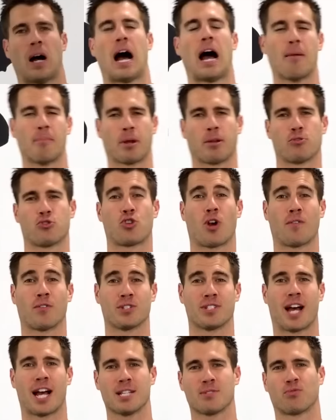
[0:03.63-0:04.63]
Hi, my name is Trevor
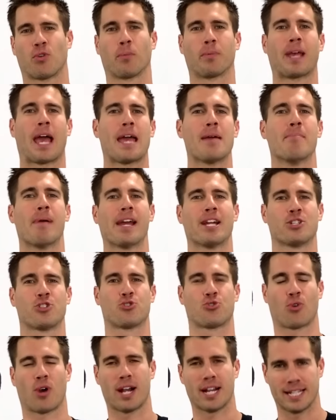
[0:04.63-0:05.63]
Tice from
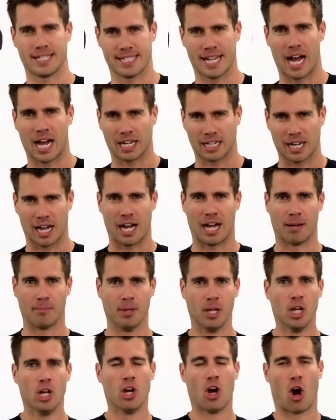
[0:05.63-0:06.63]
KbandsTraining.com.
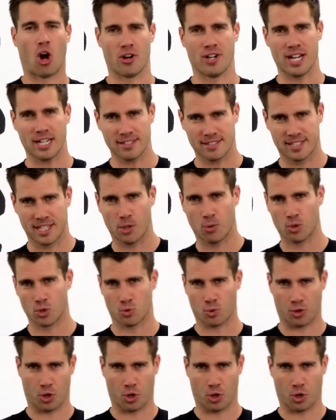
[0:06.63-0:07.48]
Our next sequence